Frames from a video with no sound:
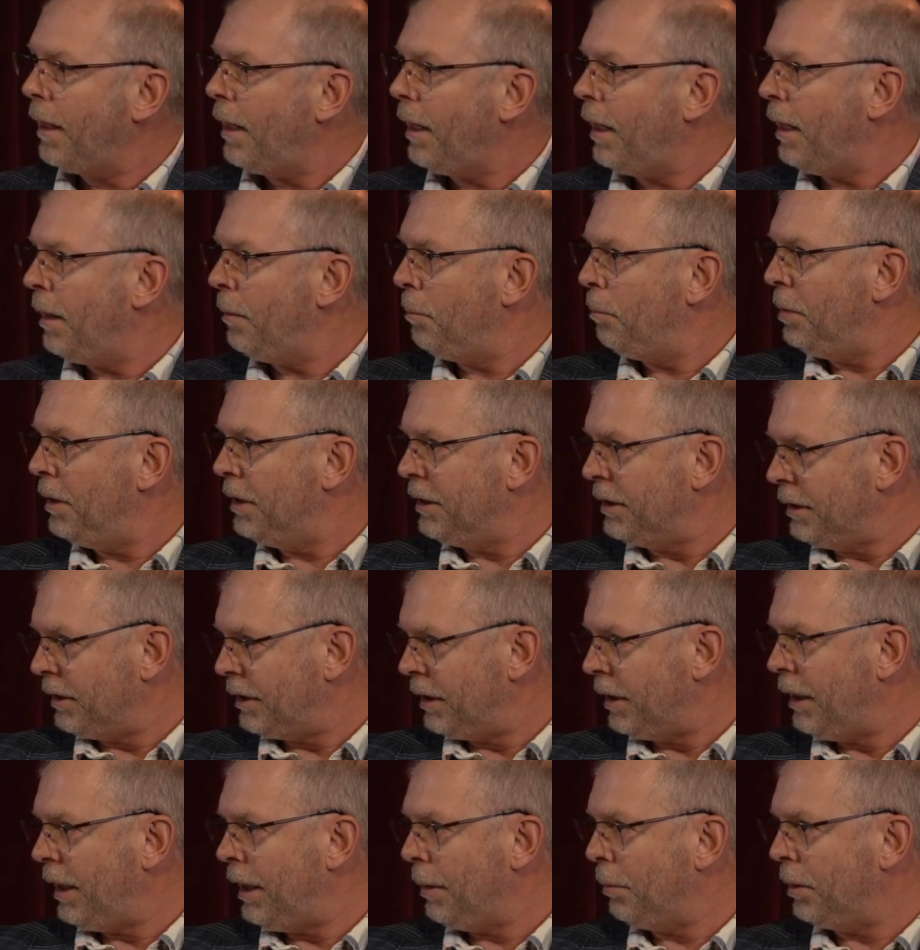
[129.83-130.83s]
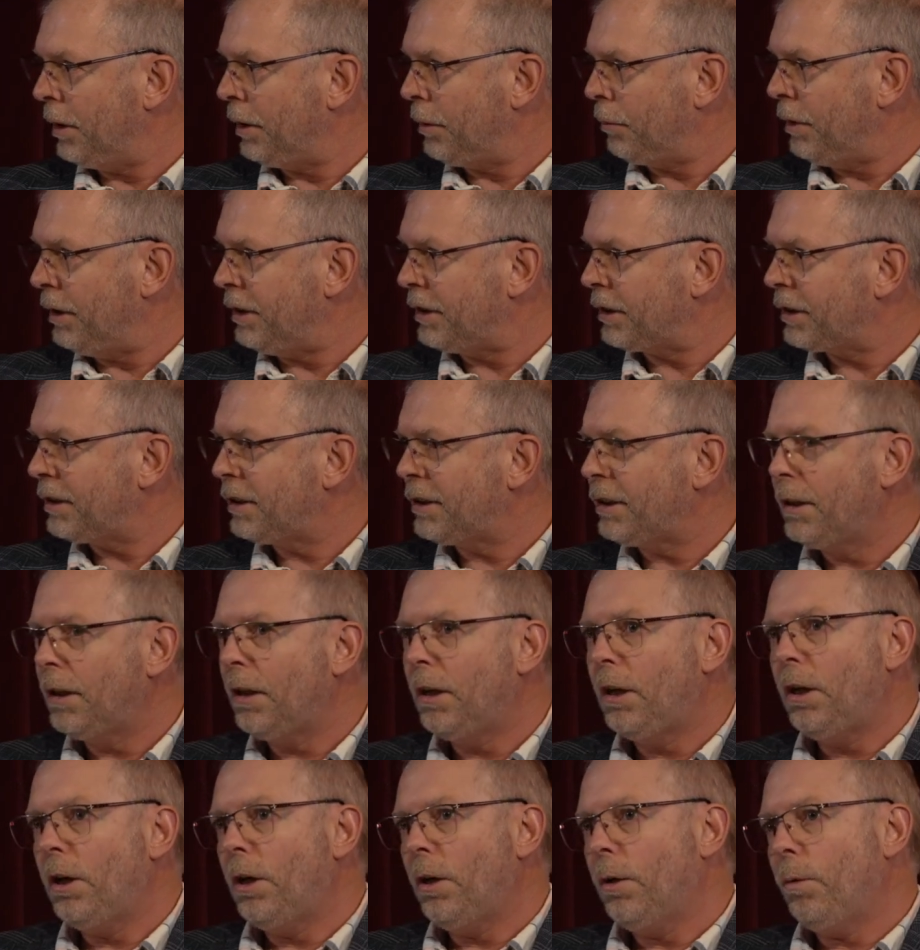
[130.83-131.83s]
And business enabling risks.
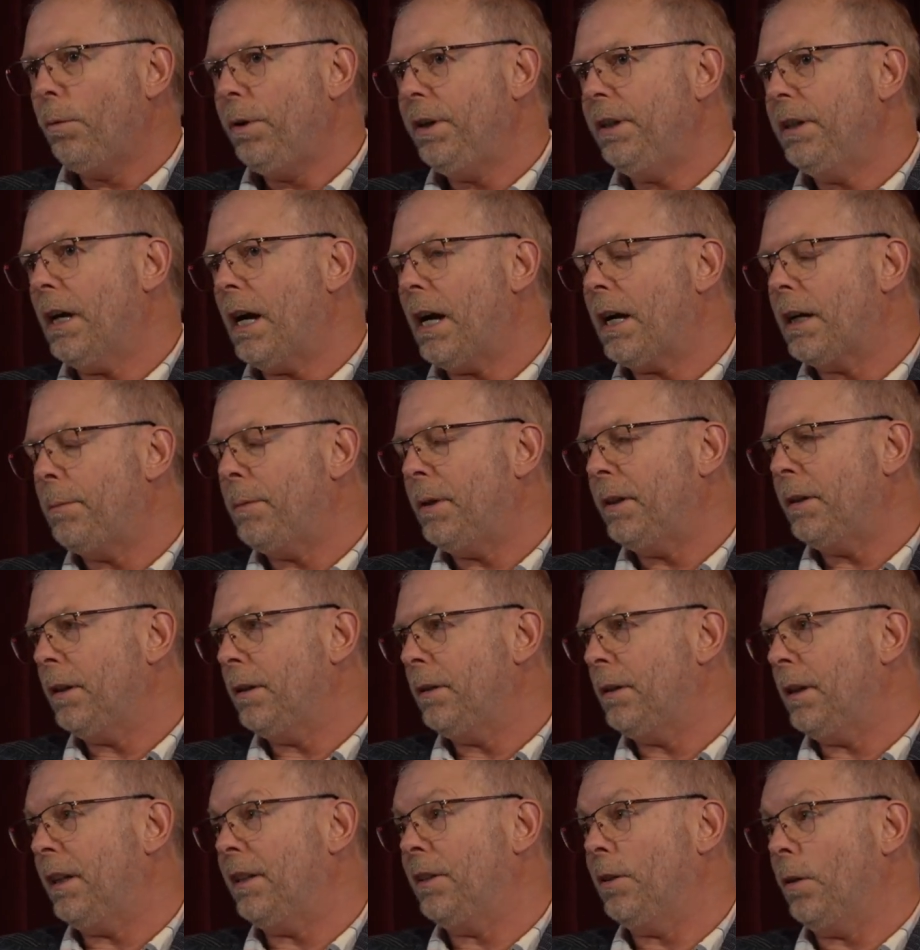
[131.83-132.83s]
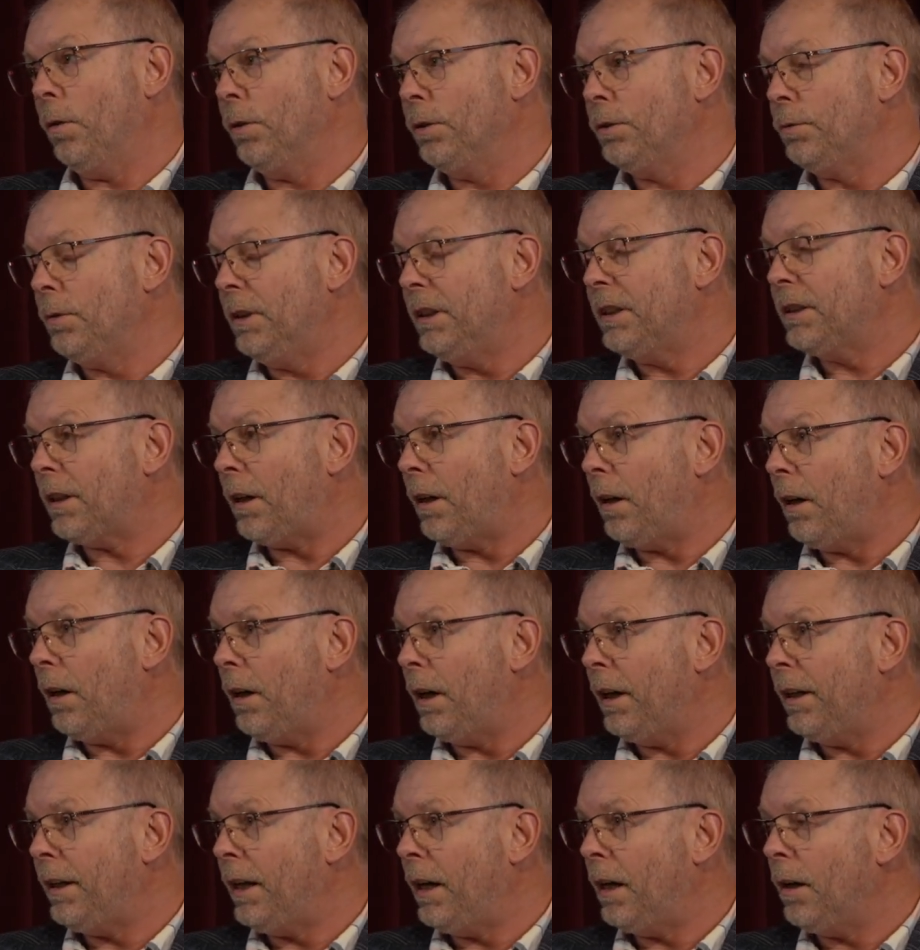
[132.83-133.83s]
We documented that those risks are
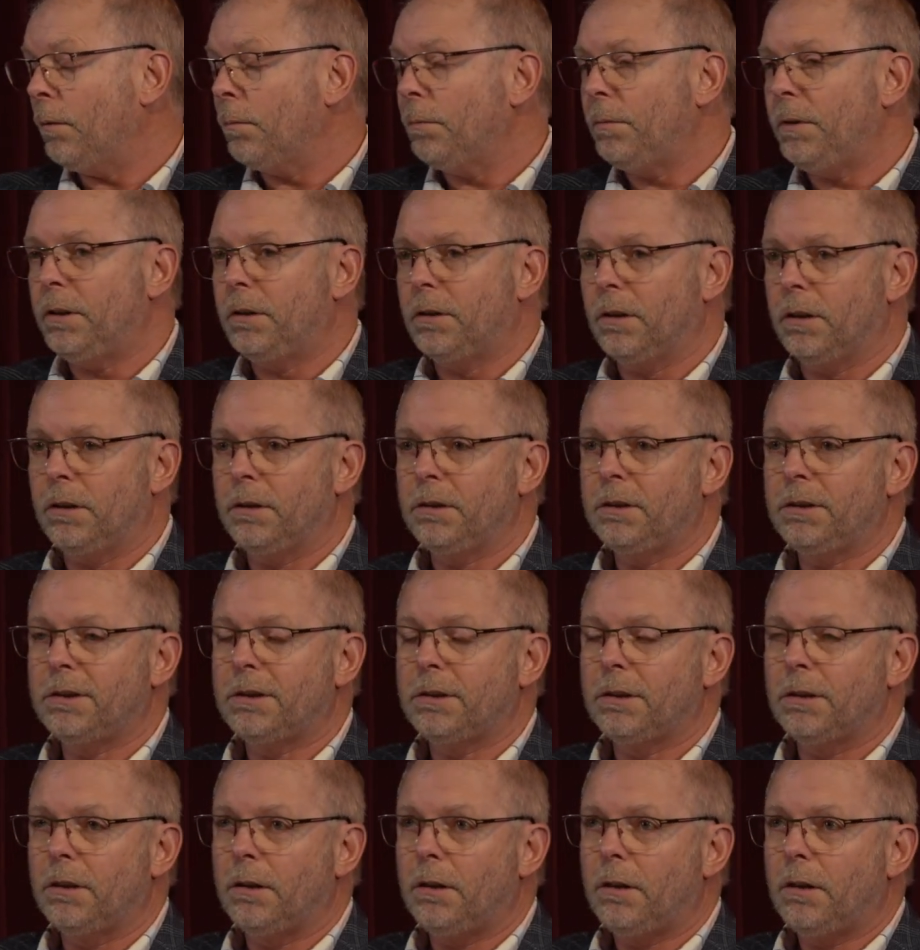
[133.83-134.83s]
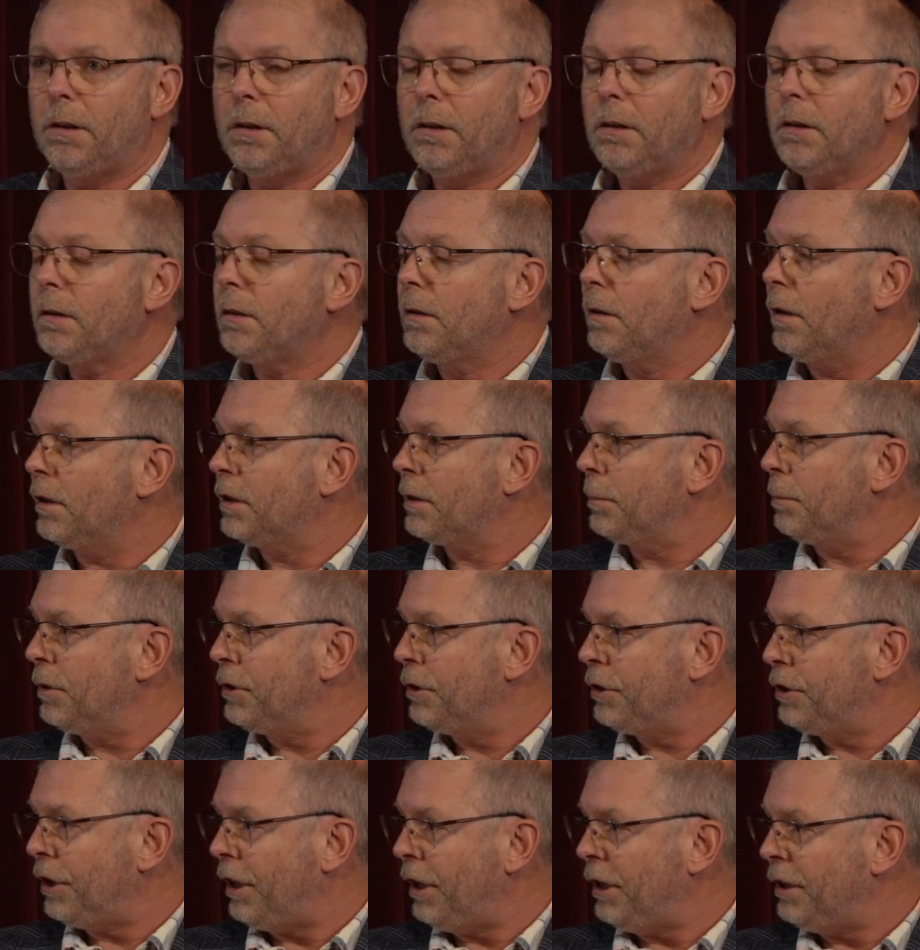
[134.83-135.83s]
high now because
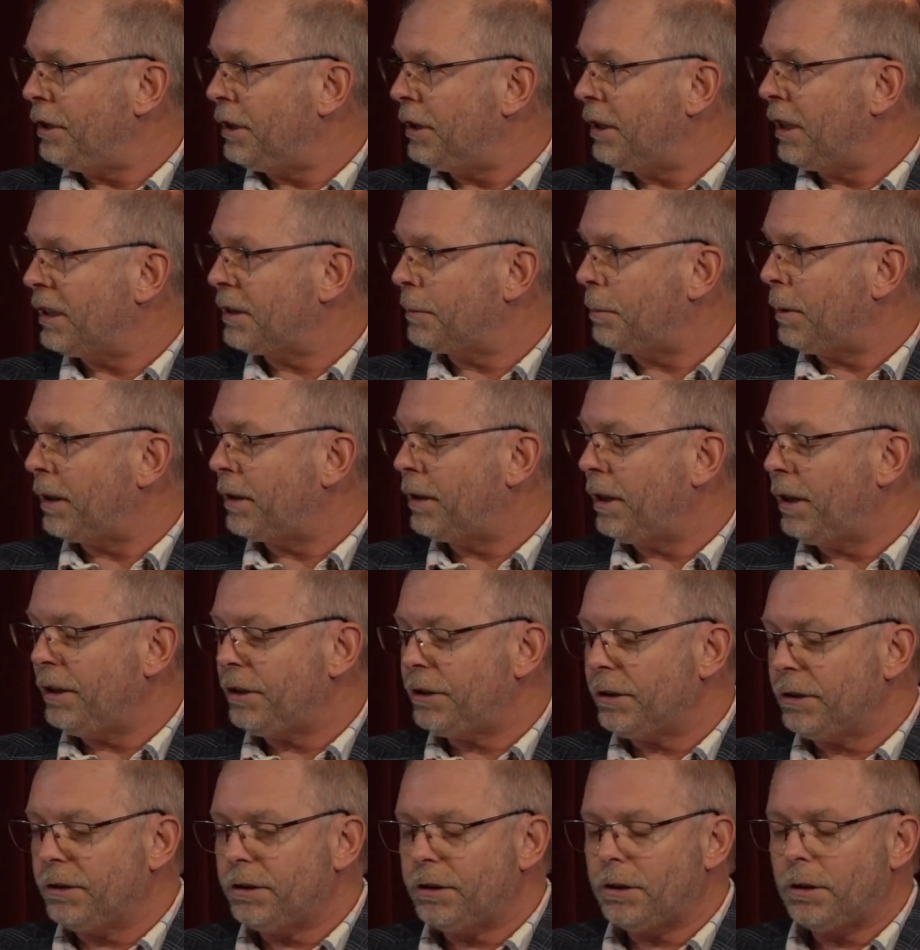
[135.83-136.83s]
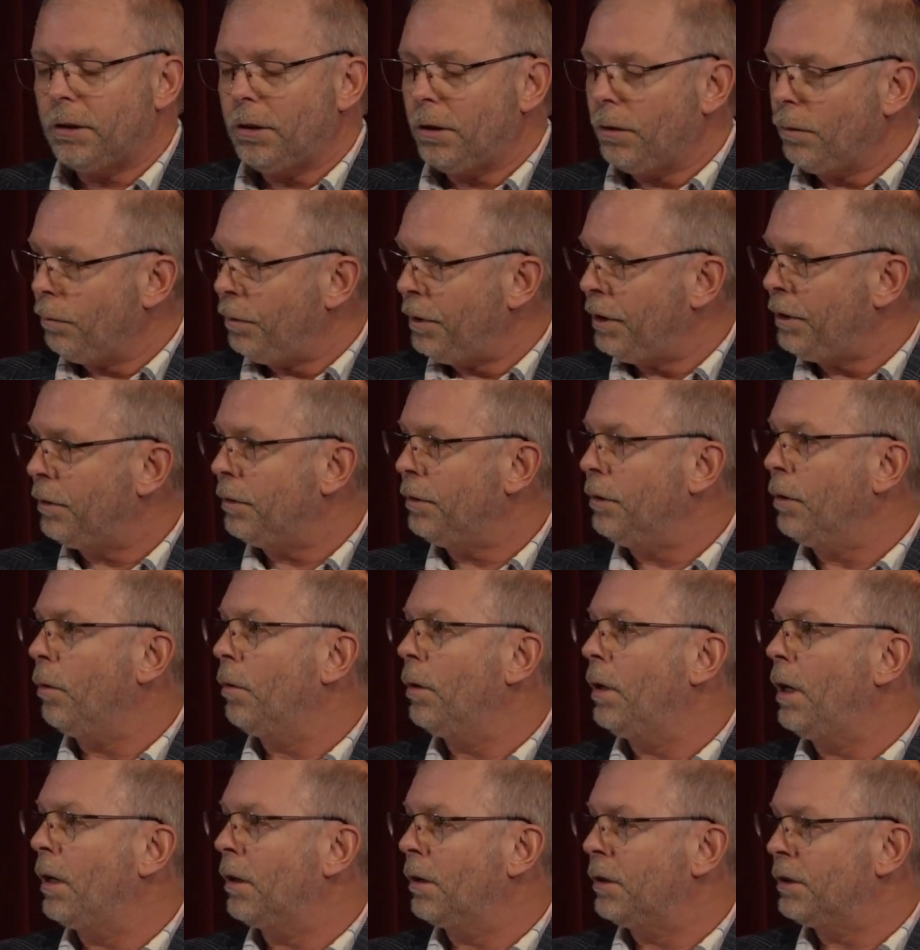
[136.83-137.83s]
customers changing expectations, we could no
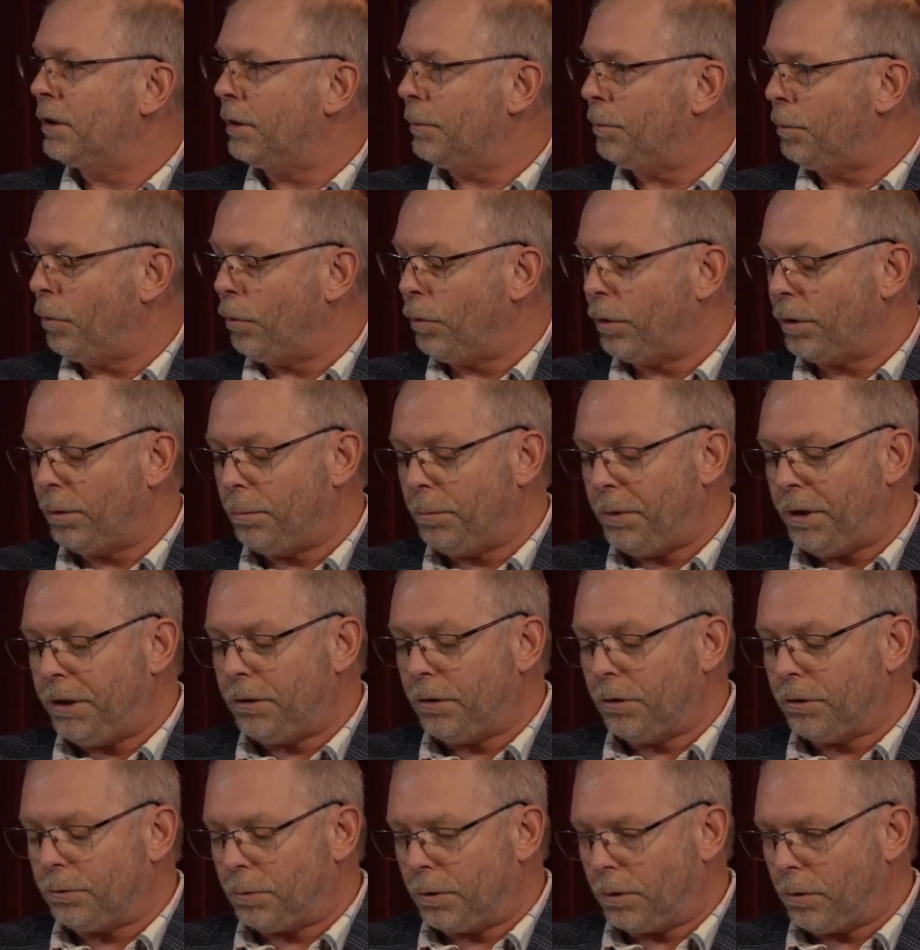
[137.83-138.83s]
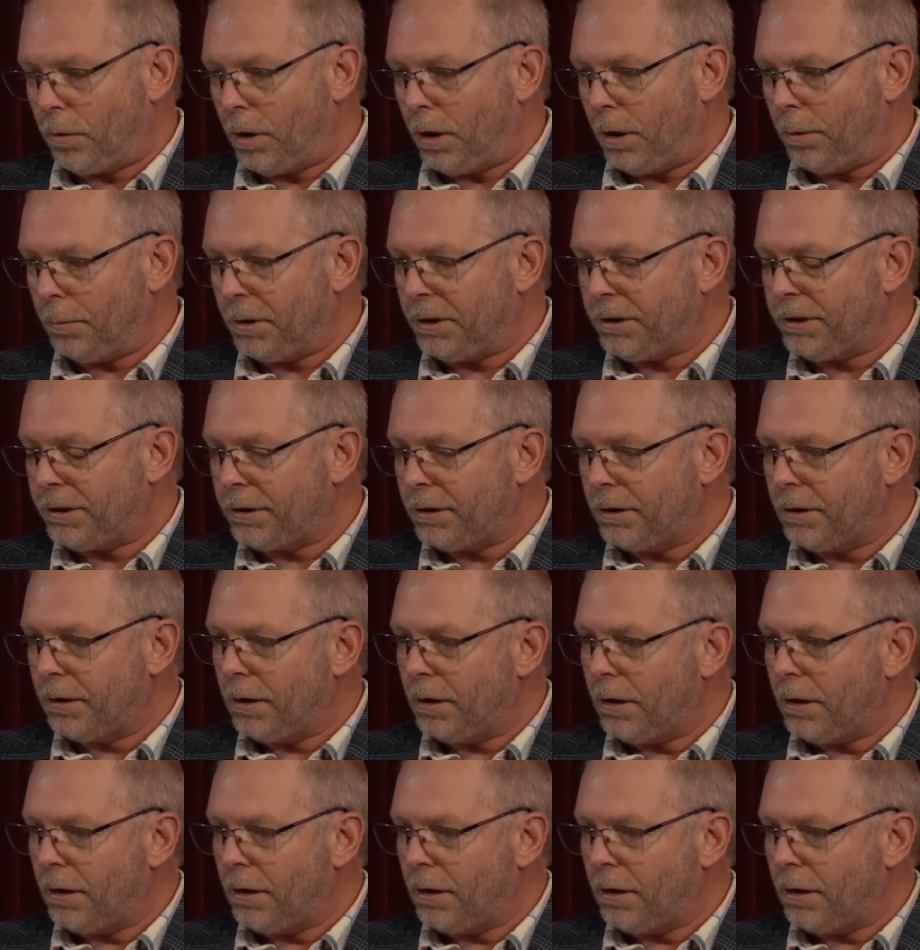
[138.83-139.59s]
longer support and meet those requirements